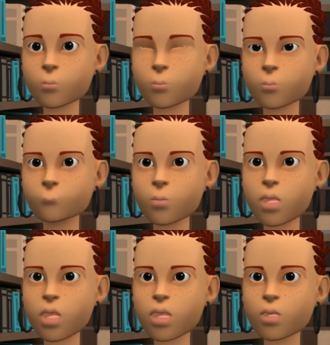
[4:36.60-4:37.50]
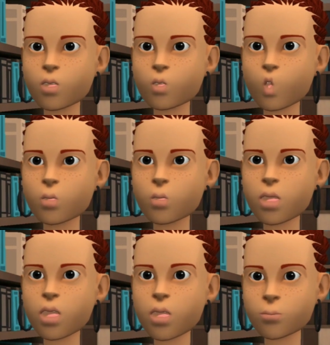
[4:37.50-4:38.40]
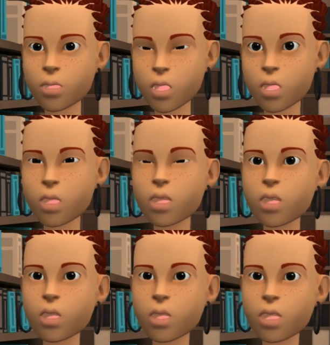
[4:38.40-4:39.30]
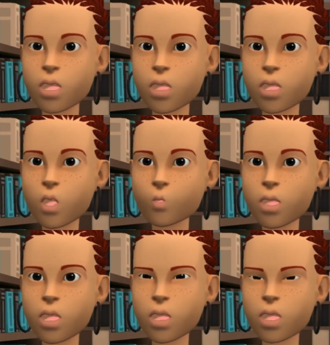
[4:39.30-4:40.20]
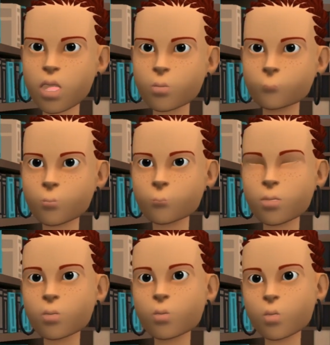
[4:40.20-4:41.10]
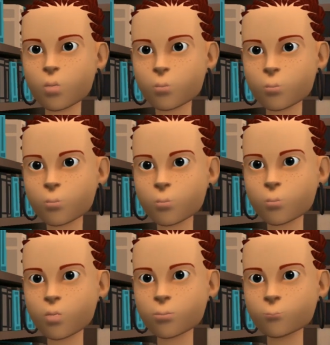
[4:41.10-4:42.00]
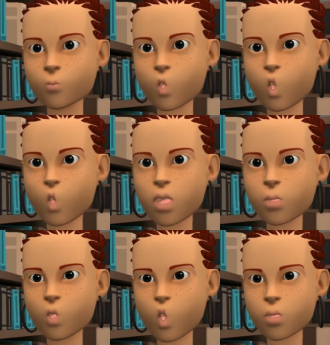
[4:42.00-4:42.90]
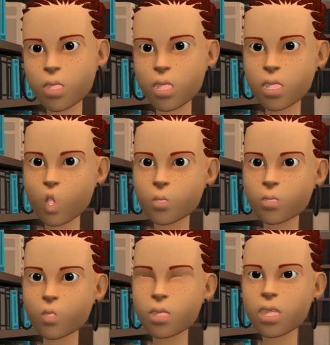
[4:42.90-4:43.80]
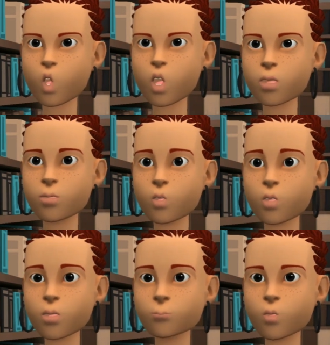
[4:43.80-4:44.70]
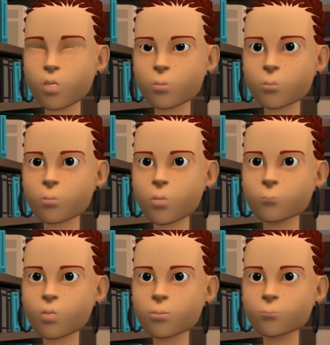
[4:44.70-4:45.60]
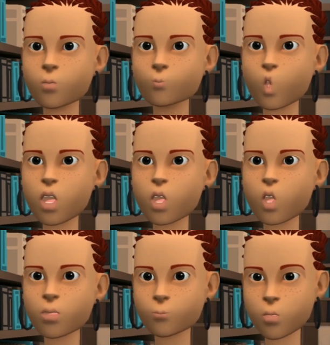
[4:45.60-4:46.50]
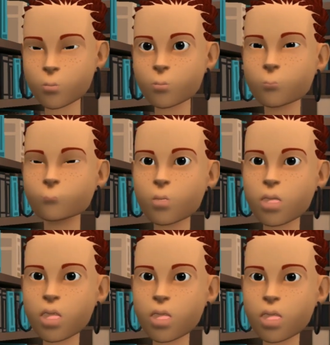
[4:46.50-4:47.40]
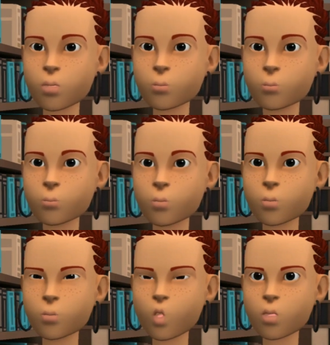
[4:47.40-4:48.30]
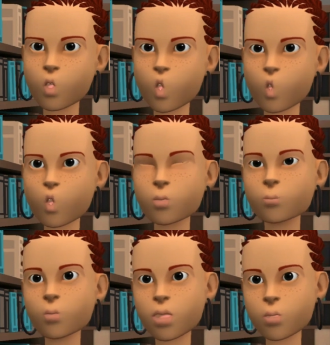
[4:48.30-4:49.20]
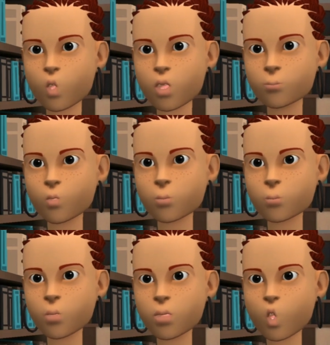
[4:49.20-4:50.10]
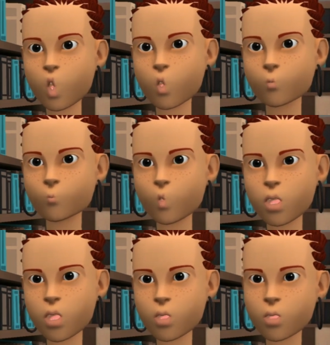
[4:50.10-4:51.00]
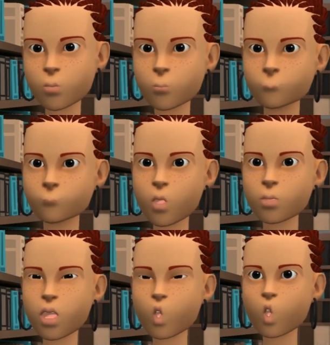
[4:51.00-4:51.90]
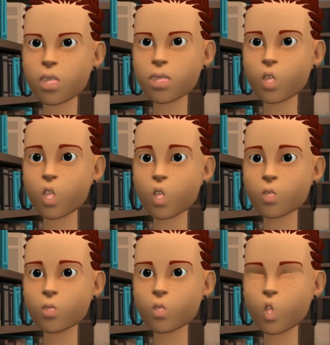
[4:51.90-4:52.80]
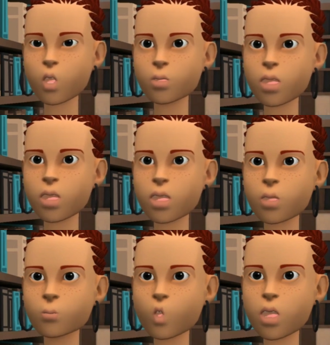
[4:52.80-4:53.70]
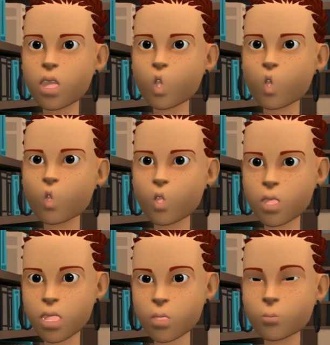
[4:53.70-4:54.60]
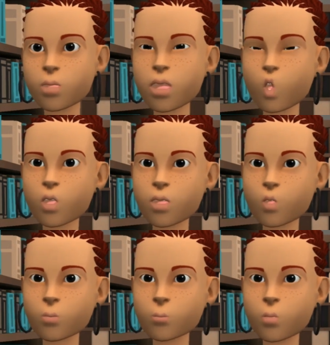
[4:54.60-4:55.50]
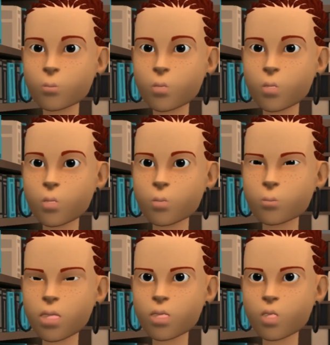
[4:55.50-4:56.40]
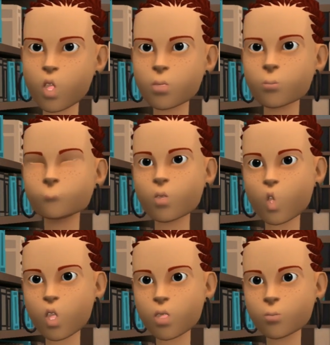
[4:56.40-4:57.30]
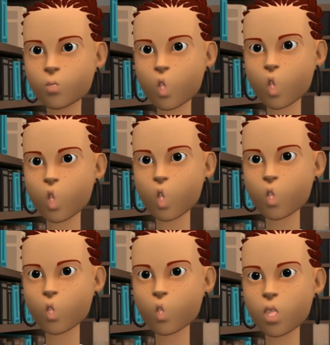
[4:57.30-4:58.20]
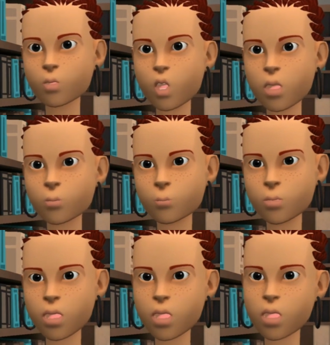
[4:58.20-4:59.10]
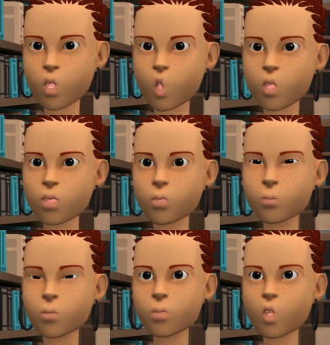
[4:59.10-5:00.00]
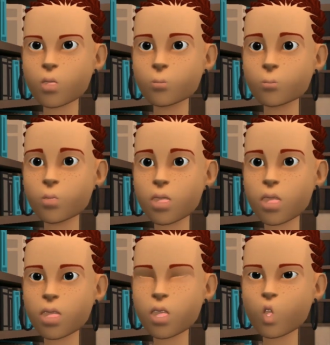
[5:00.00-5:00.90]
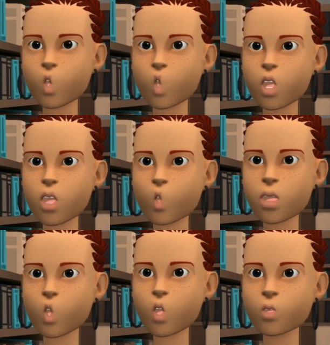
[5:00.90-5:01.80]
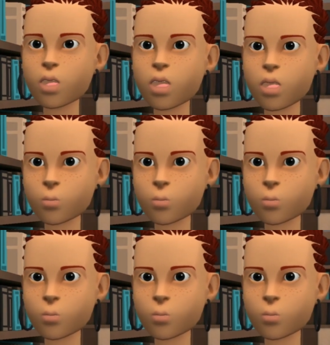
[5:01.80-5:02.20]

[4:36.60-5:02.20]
and it was named by the commander of the Persian army, Niarchos, in the year 325 BC under the name of the East Sea Great. But after the establishment of the Ottoman Empire, it was called the Gulf of Basra, but the Arabs call it many special names for it, including the Gulf of the Qatif and the Gulf of Bahrain, as well as the Gulf of Oman.